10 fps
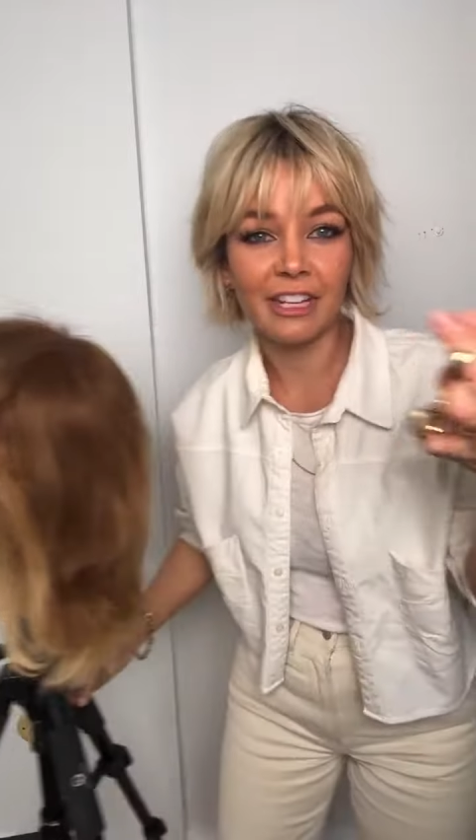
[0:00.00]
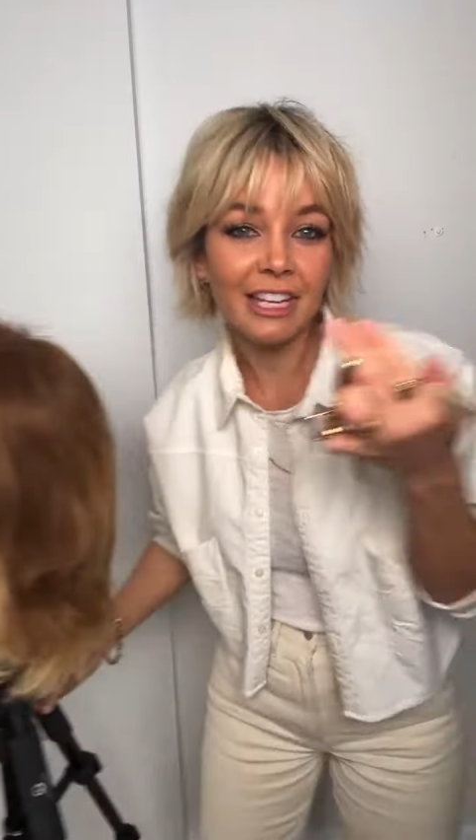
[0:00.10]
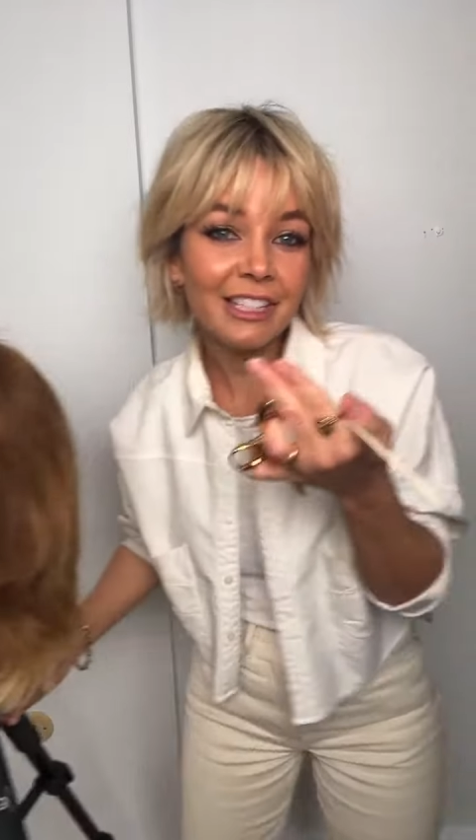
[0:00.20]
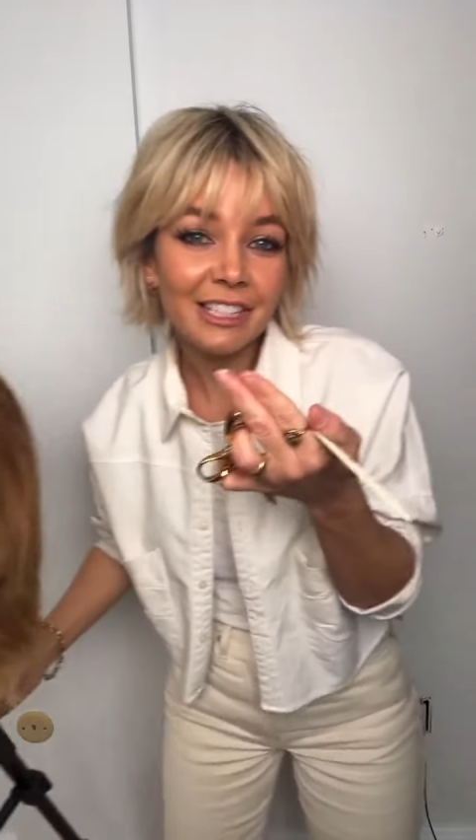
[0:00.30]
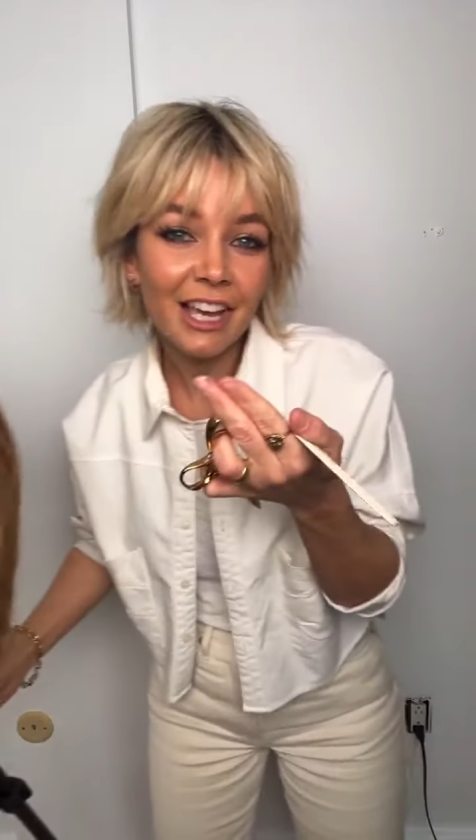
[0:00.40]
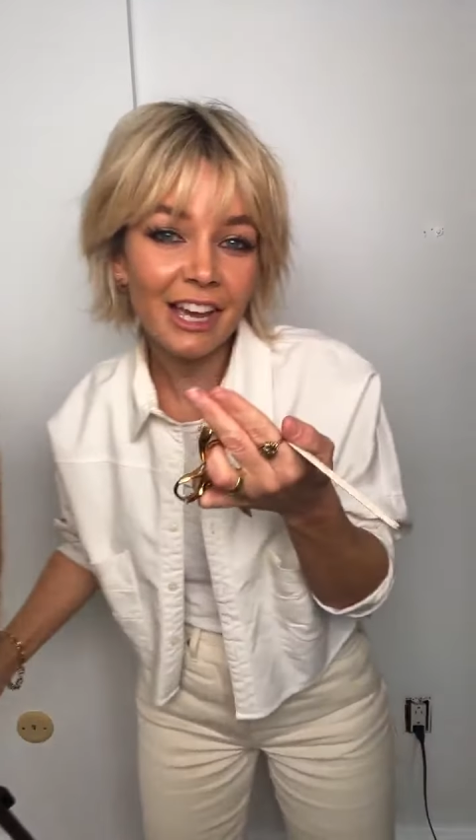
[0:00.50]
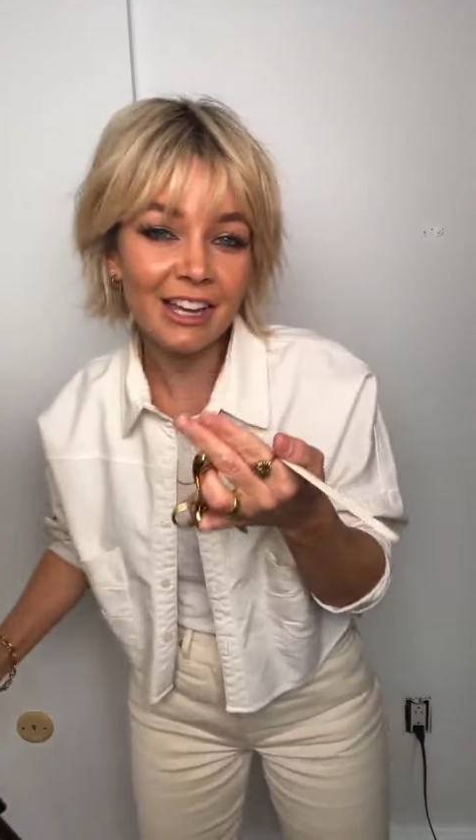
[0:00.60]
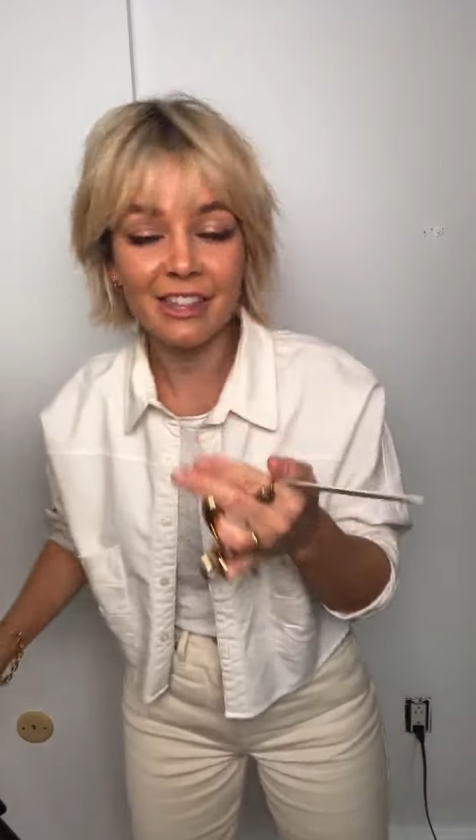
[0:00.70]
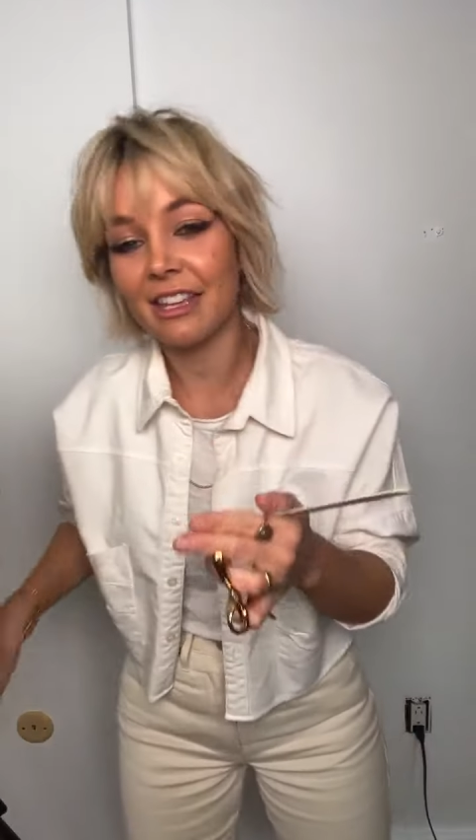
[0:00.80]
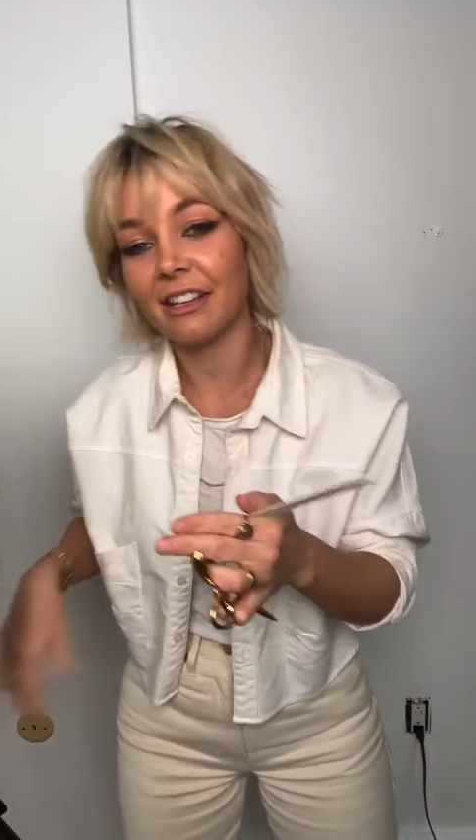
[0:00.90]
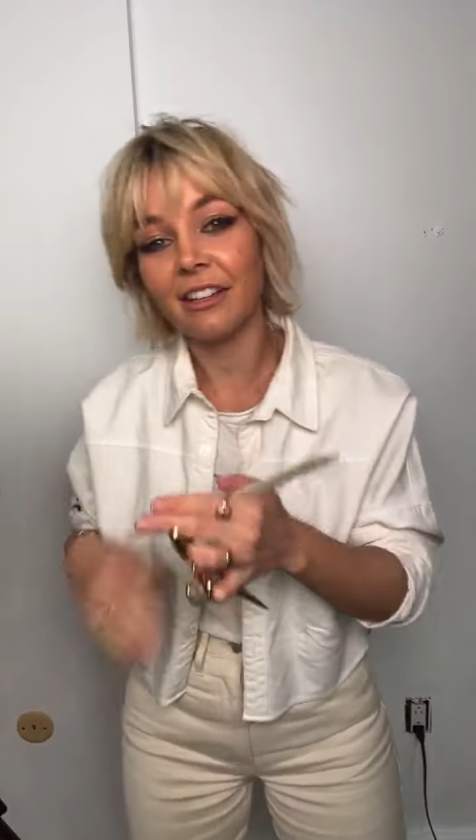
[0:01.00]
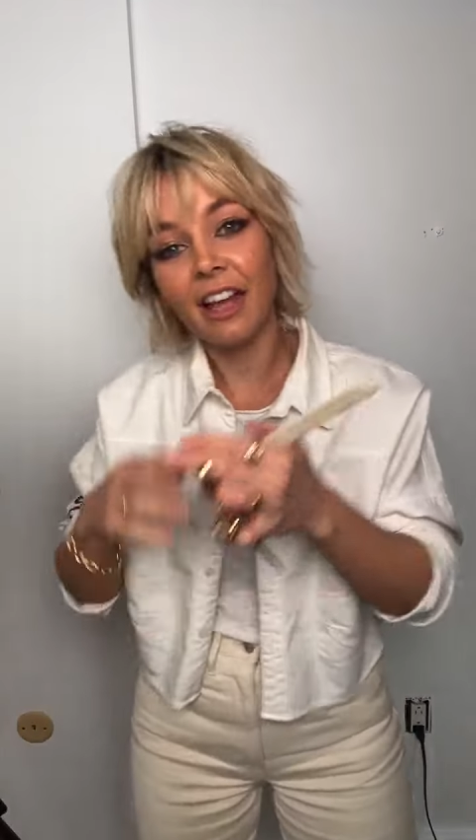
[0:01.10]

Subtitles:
on the inside and then a